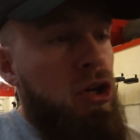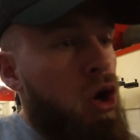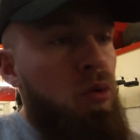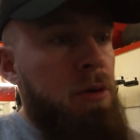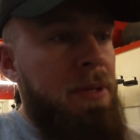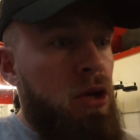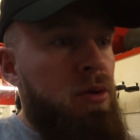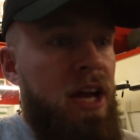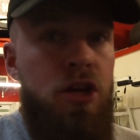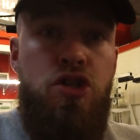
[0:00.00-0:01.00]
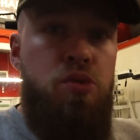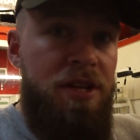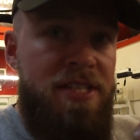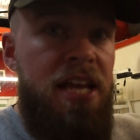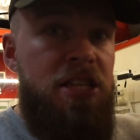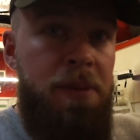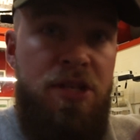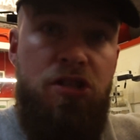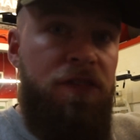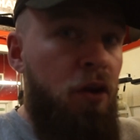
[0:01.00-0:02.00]
You don't want to be doing that. You just want the set to be
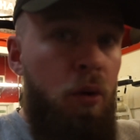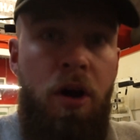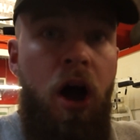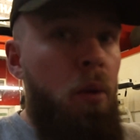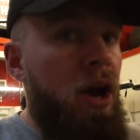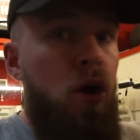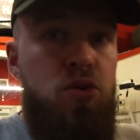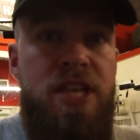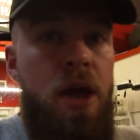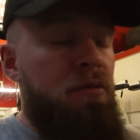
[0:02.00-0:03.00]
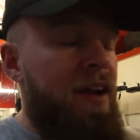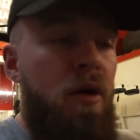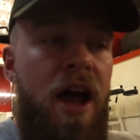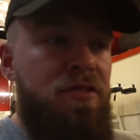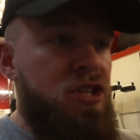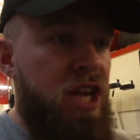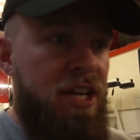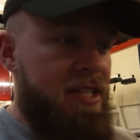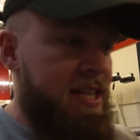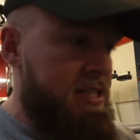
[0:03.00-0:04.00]
just fluid. One whole set without having to
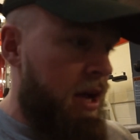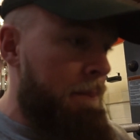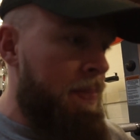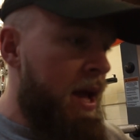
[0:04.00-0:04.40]
change the setup.